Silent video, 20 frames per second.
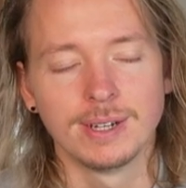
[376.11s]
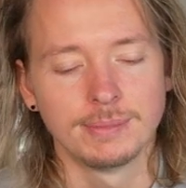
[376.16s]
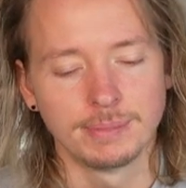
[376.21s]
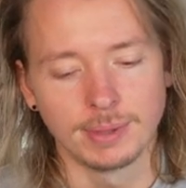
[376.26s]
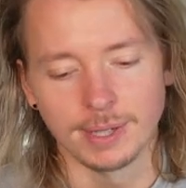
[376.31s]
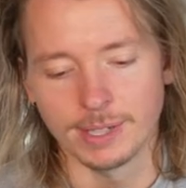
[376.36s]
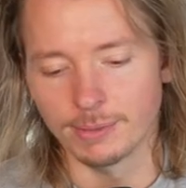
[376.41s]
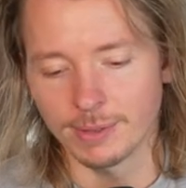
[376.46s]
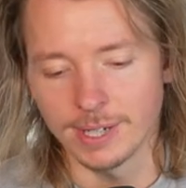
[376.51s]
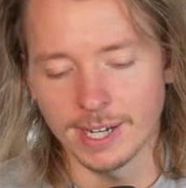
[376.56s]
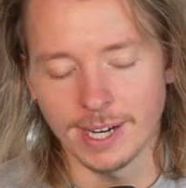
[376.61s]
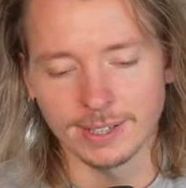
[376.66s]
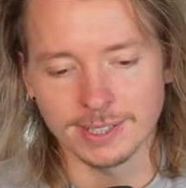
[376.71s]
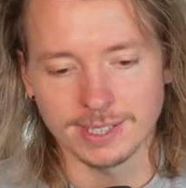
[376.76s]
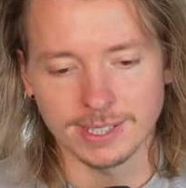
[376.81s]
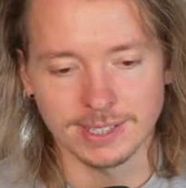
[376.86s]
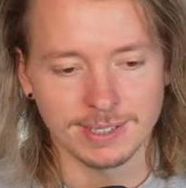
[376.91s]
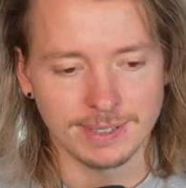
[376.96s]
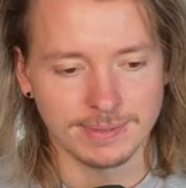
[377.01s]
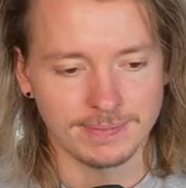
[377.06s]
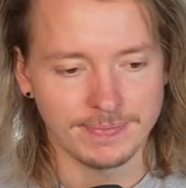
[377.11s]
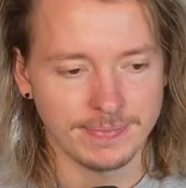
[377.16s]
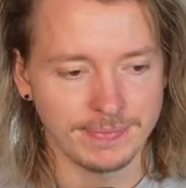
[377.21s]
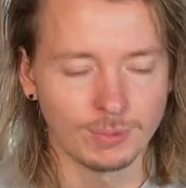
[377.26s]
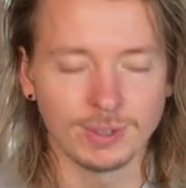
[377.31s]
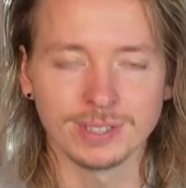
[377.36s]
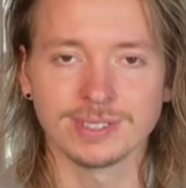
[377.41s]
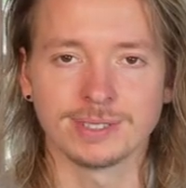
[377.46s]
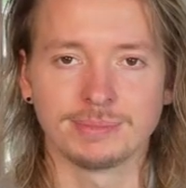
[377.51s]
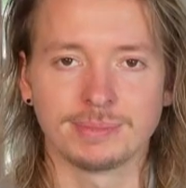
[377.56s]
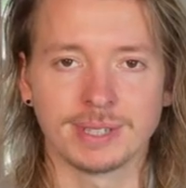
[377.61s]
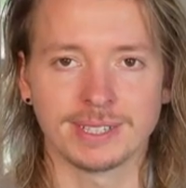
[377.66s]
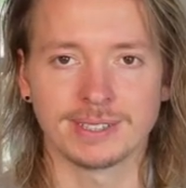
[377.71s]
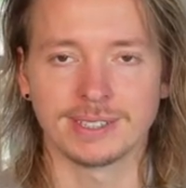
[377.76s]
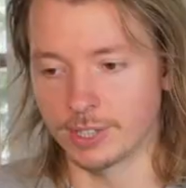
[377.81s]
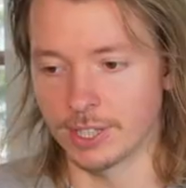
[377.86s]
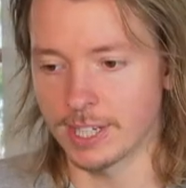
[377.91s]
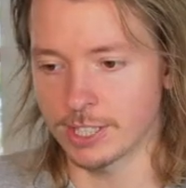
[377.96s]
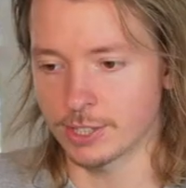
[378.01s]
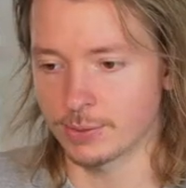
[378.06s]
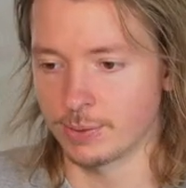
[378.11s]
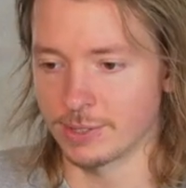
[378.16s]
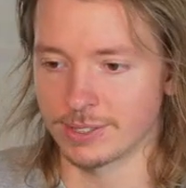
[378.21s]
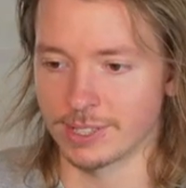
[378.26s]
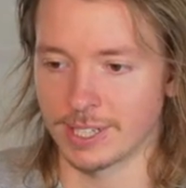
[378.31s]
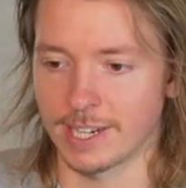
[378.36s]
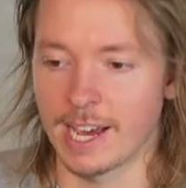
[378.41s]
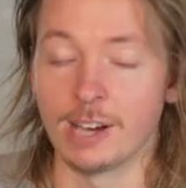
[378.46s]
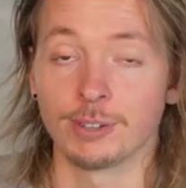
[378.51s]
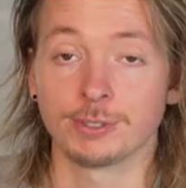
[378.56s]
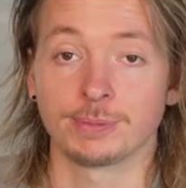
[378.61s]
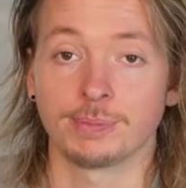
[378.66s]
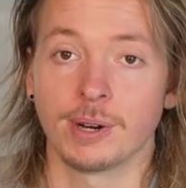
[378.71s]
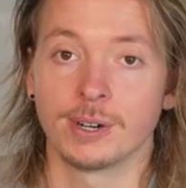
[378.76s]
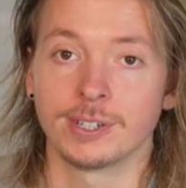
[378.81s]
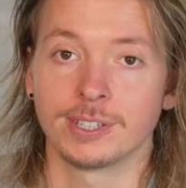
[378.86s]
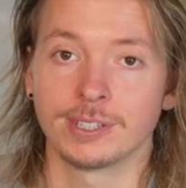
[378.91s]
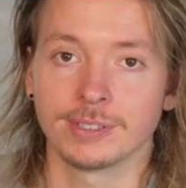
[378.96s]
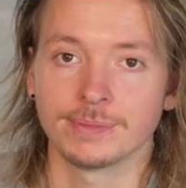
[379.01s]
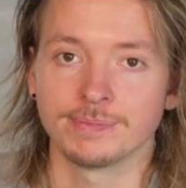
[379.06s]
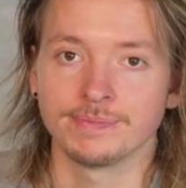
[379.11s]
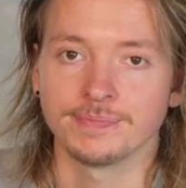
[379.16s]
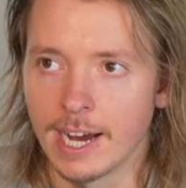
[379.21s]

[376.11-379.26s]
But in reality, wasn't a big deal. The next one's like house parties.